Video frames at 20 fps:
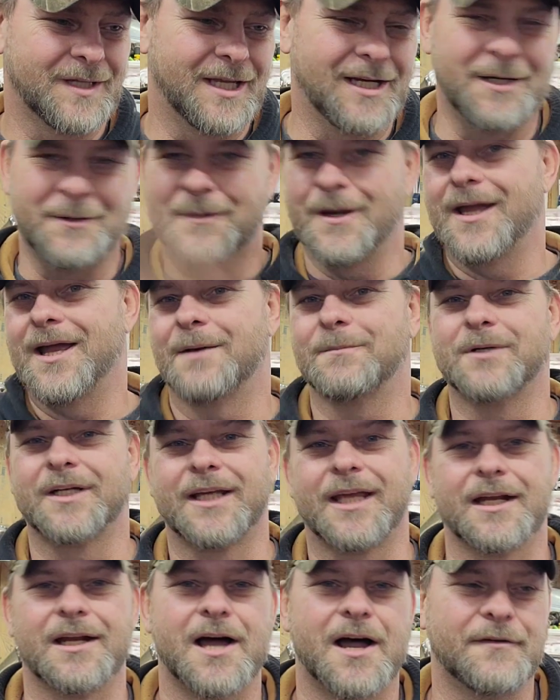anyway, I'm going to
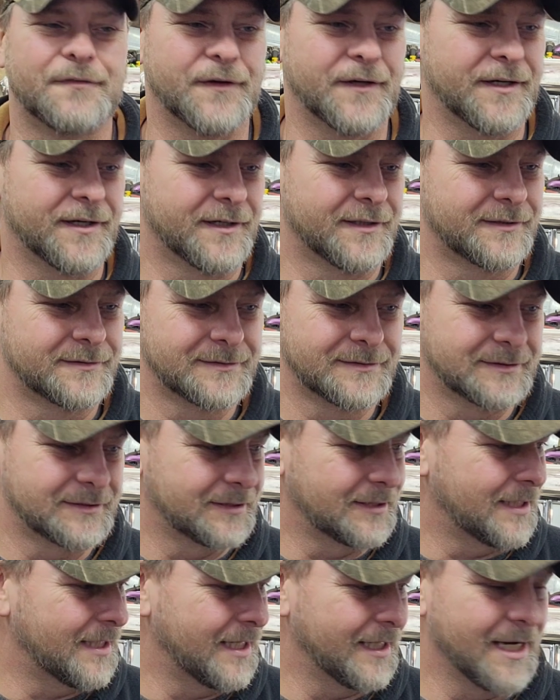get off here.
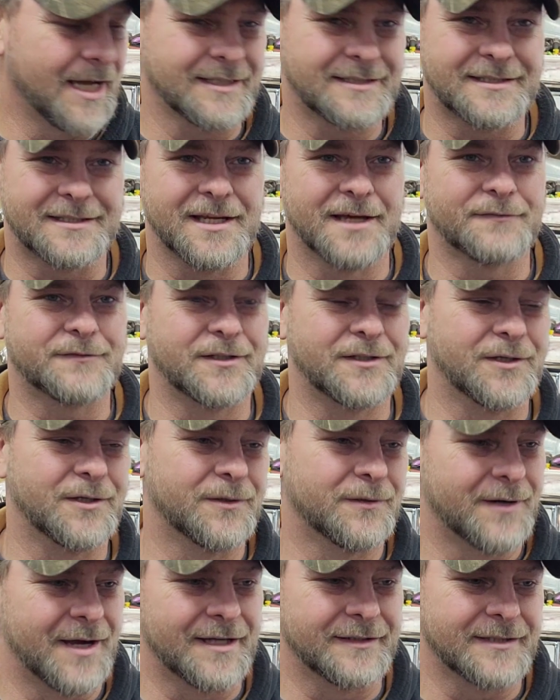I got stuff to
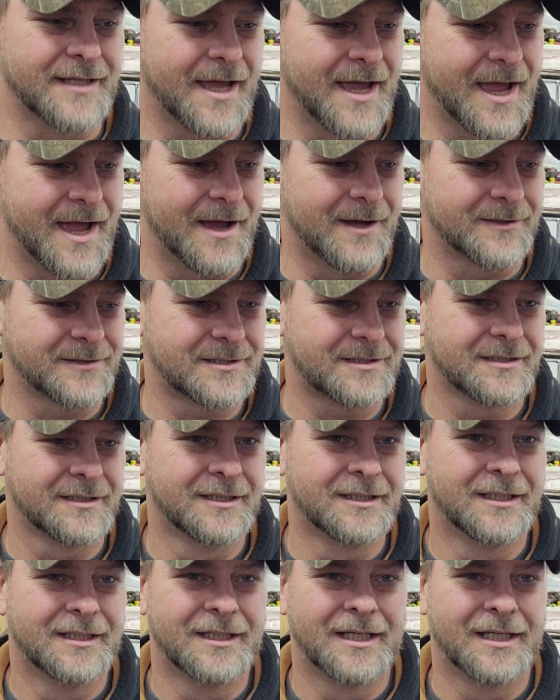do around the house.